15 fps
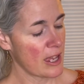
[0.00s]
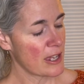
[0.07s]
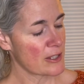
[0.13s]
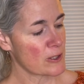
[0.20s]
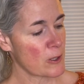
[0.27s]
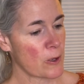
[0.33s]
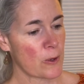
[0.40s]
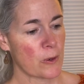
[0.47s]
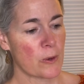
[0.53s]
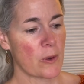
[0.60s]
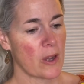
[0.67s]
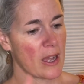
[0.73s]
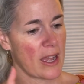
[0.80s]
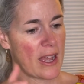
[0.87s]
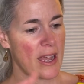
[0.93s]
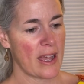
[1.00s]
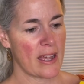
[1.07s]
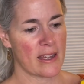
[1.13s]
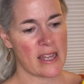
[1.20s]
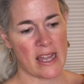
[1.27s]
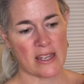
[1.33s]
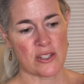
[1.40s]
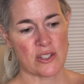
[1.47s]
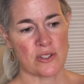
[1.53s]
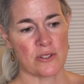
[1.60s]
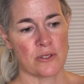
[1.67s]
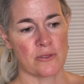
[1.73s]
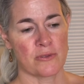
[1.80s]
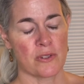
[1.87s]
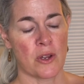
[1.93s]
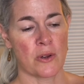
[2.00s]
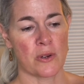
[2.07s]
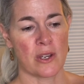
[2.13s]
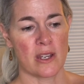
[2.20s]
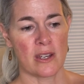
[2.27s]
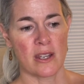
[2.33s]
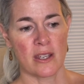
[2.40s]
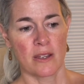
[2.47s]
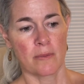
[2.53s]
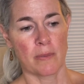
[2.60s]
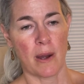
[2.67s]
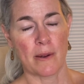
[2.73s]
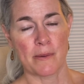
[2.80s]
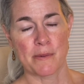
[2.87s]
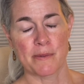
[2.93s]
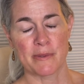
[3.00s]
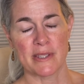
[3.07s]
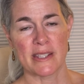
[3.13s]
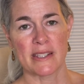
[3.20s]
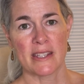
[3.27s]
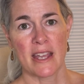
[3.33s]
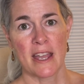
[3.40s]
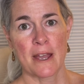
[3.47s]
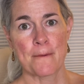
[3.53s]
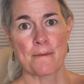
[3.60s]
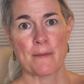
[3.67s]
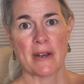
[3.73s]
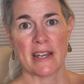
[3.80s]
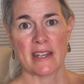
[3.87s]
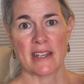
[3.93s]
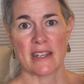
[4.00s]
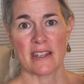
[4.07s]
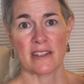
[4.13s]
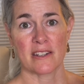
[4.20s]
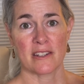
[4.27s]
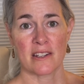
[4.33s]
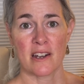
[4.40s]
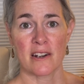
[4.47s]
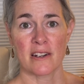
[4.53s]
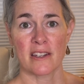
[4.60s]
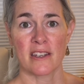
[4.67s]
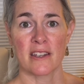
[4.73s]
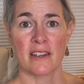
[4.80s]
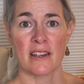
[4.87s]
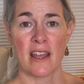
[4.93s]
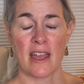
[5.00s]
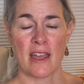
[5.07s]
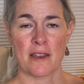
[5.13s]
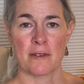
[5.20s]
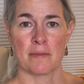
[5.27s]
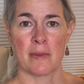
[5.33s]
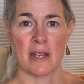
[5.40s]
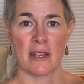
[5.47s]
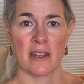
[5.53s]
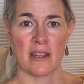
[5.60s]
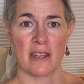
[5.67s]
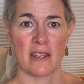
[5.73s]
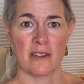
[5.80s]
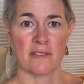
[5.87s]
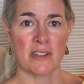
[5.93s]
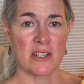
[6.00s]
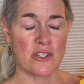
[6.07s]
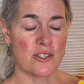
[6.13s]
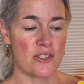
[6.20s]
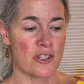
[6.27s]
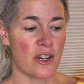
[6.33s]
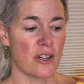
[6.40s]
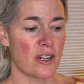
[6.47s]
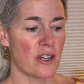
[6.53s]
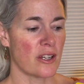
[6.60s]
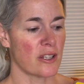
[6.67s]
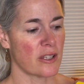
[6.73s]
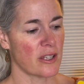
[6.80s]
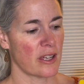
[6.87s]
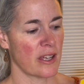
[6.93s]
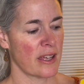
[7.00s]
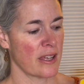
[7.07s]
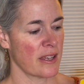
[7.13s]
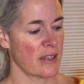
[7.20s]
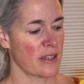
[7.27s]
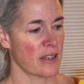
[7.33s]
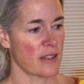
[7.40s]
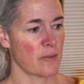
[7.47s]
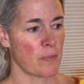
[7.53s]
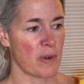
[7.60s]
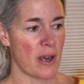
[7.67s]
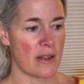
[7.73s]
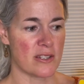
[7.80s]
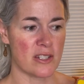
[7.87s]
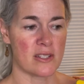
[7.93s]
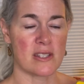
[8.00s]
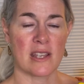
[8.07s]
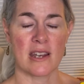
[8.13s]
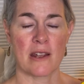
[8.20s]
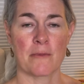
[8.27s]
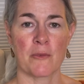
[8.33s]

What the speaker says: So as you've noted, probably, my cardigan and my adventure shawl and projects that I'm